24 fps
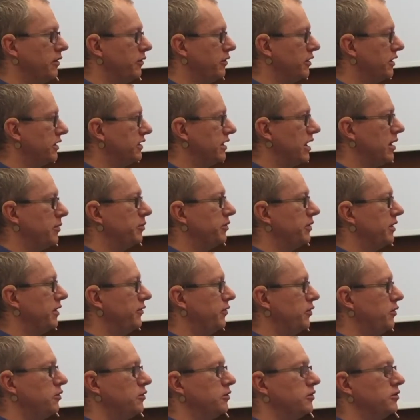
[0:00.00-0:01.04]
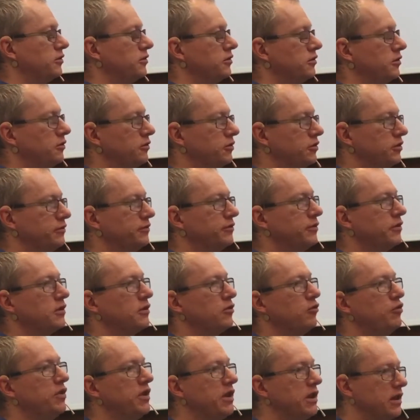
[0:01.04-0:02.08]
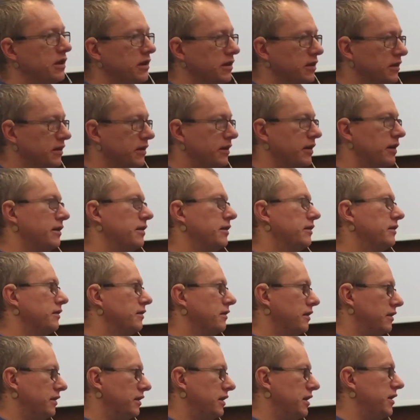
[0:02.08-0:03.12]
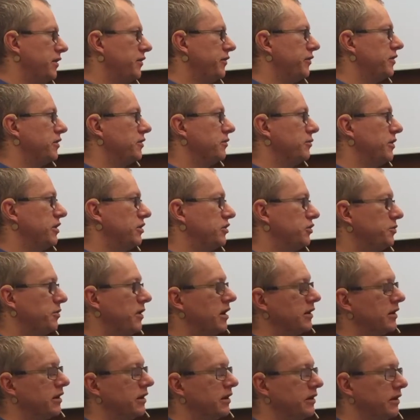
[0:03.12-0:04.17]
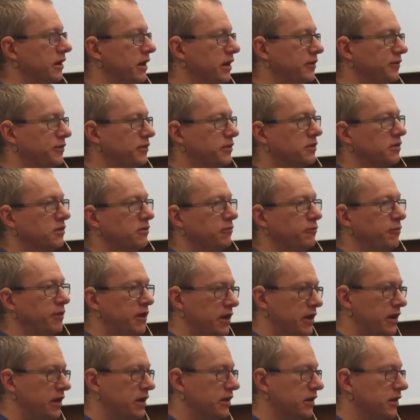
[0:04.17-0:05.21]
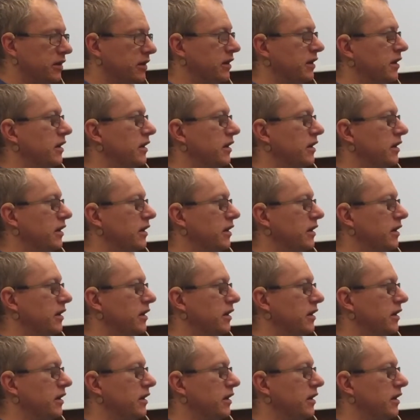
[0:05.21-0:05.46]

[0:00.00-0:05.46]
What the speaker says: For example, if you use the solution for a week and leave the benchmarking there for a week,